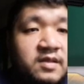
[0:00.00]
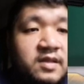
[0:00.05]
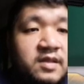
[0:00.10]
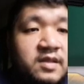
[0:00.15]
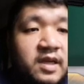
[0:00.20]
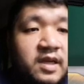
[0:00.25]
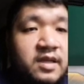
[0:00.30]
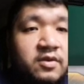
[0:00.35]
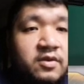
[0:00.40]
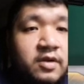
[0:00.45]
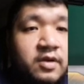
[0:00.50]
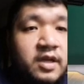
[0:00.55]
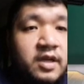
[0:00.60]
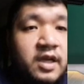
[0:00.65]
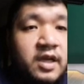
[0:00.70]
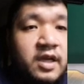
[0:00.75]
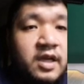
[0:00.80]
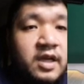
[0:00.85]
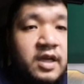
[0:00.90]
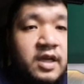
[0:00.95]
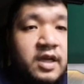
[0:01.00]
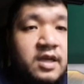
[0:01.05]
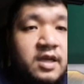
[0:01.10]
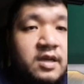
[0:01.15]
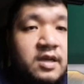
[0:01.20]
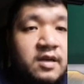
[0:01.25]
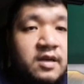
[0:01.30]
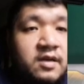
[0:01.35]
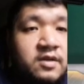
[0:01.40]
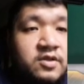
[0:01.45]
Okay,
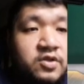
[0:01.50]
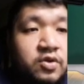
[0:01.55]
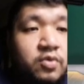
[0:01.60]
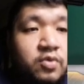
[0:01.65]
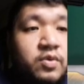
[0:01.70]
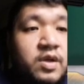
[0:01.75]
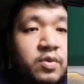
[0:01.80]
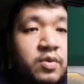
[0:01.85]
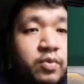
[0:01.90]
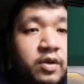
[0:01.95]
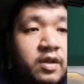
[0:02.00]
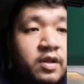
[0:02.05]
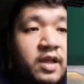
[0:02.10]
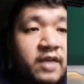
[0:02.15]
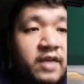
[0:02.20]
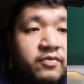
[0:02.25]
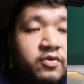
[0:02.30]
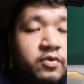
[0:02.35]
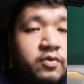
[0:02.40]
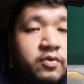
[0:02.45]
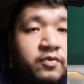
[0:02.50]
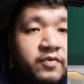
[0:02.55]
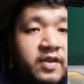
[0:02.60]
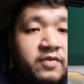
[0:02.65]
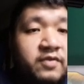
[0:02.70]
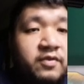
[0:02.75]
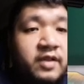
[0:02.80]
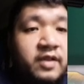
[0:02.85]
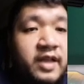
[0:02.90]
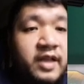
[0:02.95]
so we will have to do
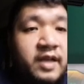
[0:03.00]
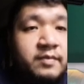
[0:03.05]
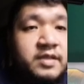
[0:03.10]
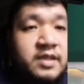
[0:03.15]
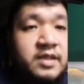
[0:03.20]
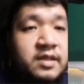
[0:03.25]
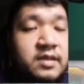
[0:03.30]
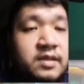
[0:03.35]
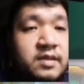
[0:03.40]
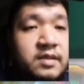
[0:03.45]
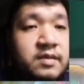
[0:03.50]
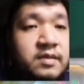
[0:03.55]
Fateful Absence.